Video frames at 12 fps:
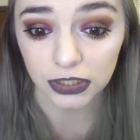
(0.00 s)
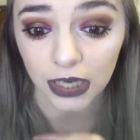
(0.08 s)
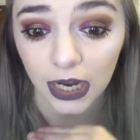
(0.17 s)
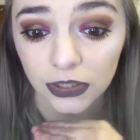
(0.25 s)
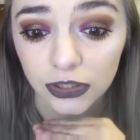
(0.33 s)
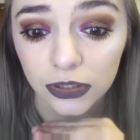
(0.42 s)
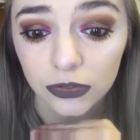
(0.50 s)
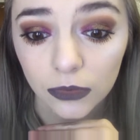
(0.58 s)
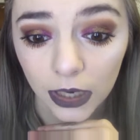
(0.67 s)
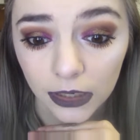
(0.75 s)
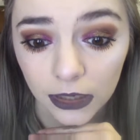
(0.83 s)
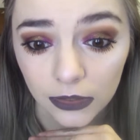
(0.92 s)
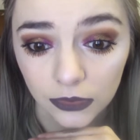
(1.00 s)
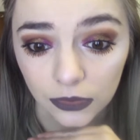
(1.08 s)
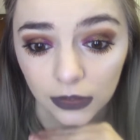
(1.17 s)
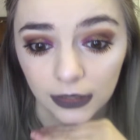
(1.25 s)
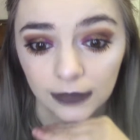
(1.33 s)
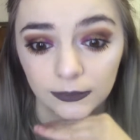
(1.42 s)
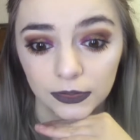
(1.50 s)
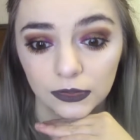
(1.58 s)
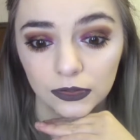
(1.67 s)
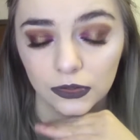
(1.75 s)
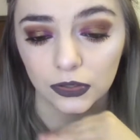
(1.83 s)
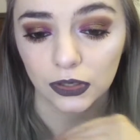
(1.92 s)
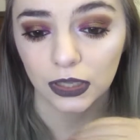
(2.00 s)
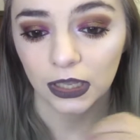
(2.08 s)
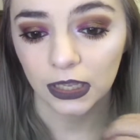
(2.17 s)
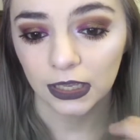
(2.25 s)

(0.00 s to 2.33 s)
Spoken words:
It actually looks quite nice on the lips. It doesn't look,